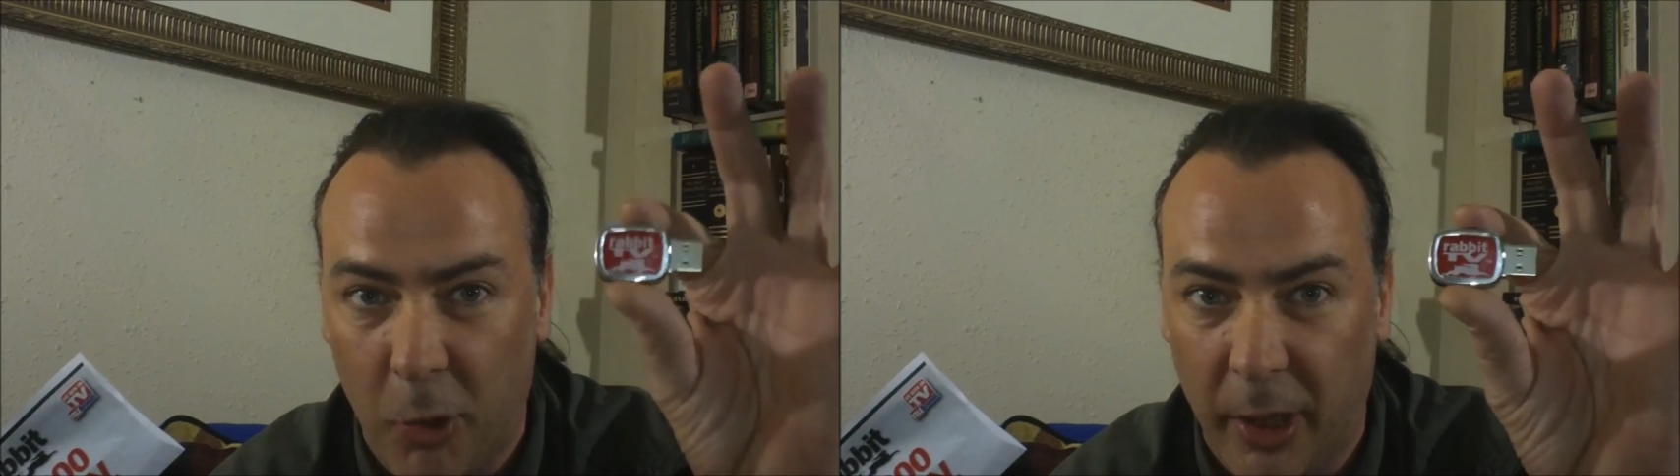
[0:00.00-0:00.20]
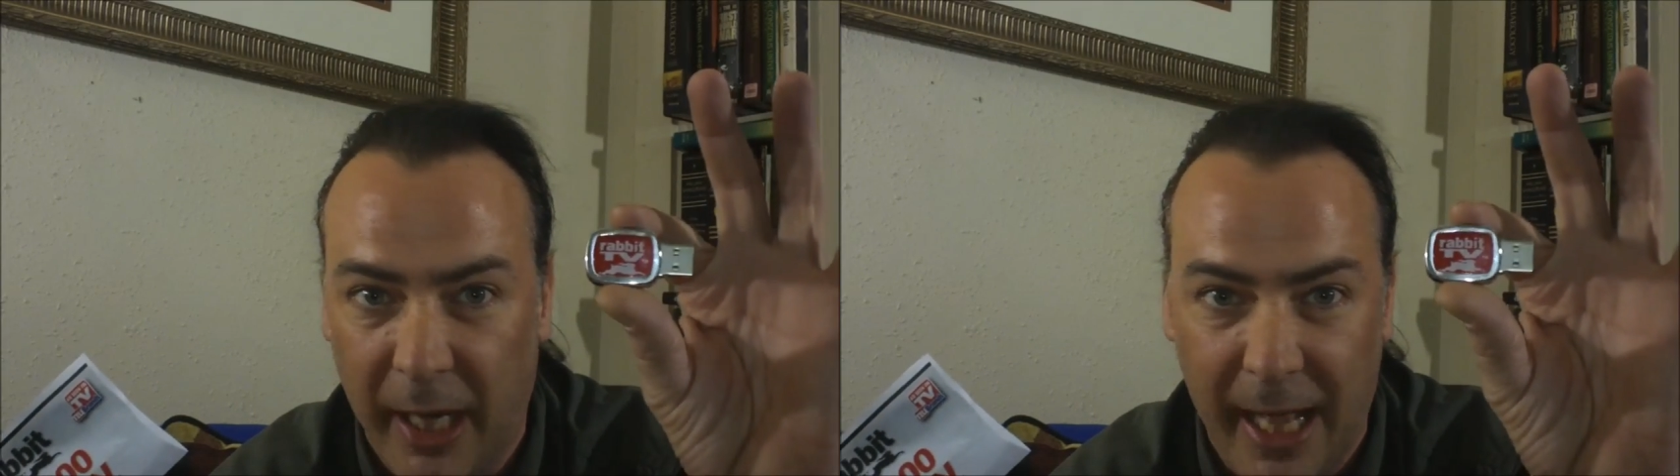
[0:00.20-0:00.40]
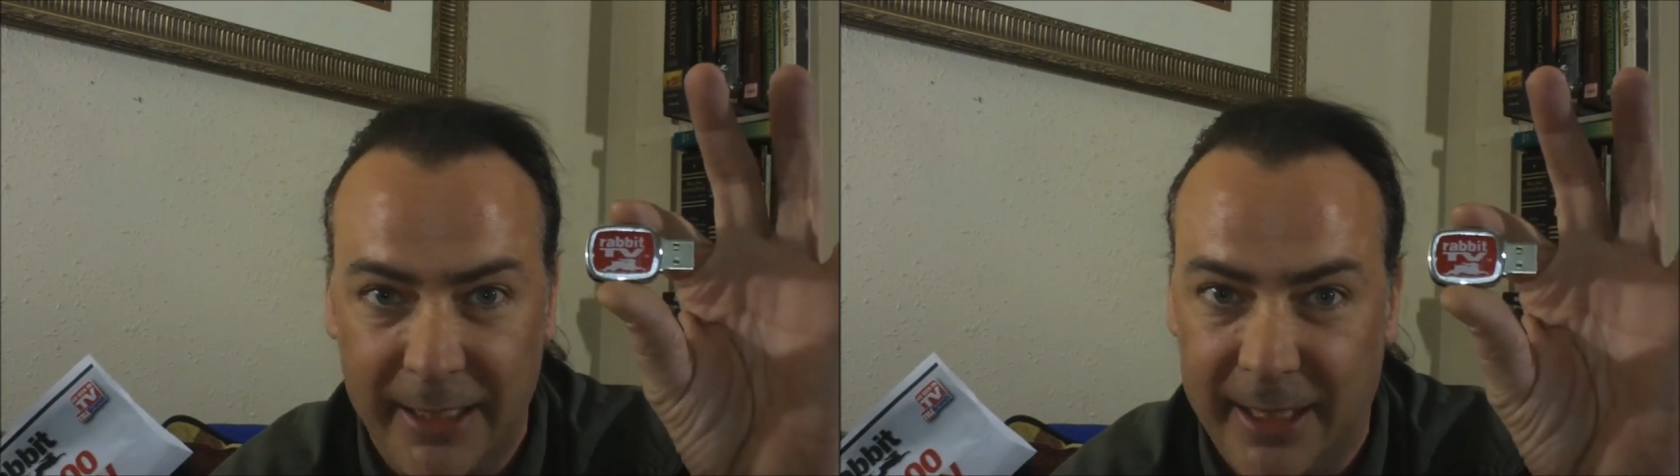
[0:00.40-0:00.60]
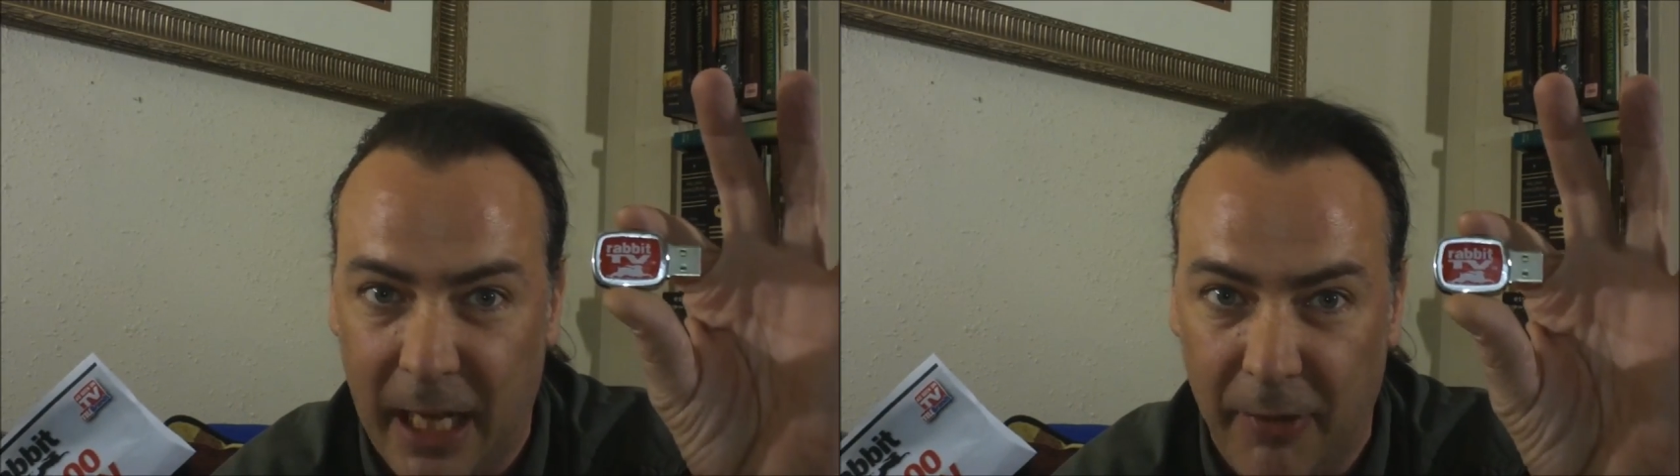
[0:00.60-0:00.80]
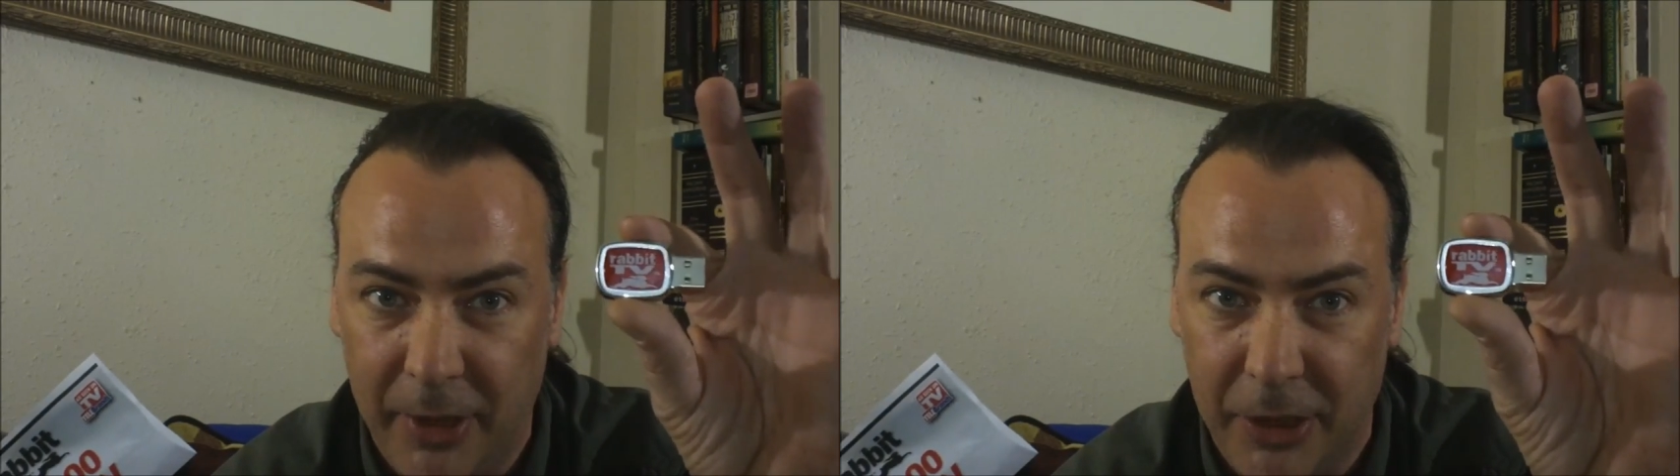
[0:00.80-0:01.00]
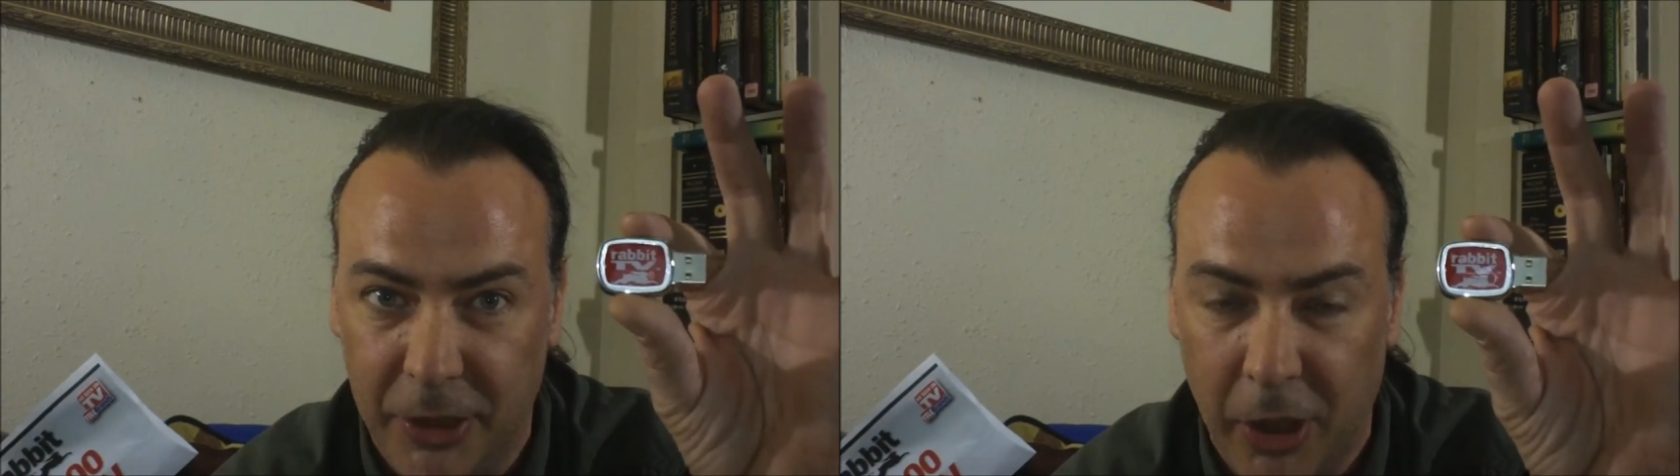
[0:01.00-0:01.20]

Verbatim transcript: organize television